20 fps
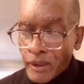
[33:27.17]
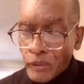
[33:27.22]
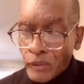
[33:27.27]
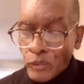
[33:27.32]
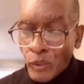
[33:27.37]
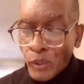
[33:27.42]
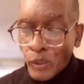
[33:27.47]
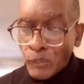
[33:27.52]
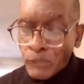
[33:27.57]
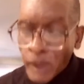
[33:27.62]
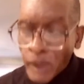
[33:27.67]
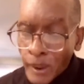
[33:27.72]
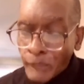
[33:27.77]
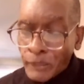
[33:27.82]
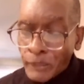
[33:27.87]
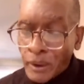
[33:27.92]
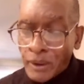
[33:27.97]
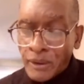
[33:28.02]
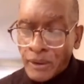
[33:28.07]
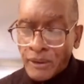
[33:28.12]

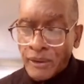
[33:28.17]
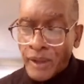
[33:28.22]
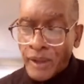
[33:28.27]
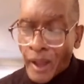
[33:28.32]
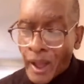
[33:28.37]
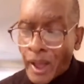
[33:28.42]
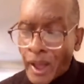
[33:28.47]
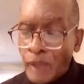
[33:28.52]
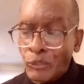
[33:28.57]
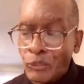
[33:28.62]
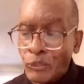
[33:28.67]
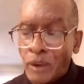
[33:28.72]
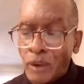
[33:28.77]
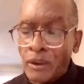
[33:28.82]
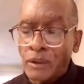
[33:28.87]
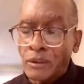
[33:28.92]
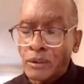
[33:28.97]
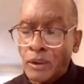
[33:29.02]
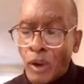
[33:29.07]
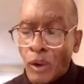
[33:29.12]
Remember, God
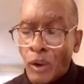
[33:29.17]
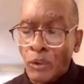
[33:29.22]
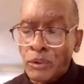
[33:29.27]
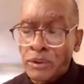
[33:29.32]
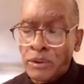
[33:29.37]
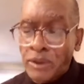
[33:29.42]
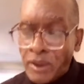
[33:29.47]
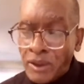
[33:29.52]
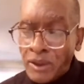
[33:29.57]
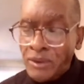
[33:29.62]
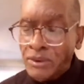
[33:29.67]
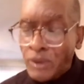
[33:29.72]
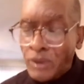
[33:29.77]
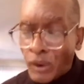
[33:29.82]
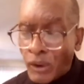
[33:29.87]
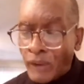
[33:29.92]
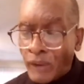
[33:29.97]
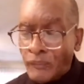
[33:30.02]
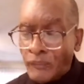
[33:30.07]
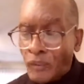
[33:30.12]
wanted to go ye
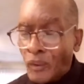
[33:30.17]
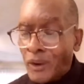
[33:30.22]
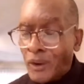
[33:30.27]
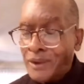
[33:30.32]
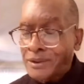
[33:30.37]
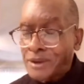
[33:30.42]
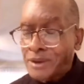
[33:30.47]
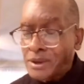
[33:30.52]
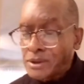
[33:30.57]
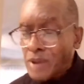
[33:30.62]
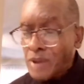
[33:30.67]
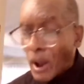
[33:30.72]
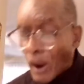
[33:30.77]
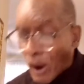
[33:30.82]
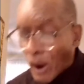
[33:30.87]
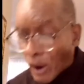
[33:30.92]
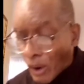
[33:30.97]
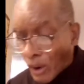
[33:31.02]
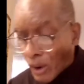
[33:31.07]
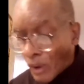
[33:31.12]
therefore and teach
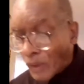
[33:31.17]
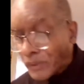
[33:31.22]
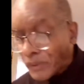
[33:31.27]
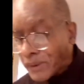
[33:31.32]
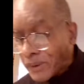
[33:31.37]
all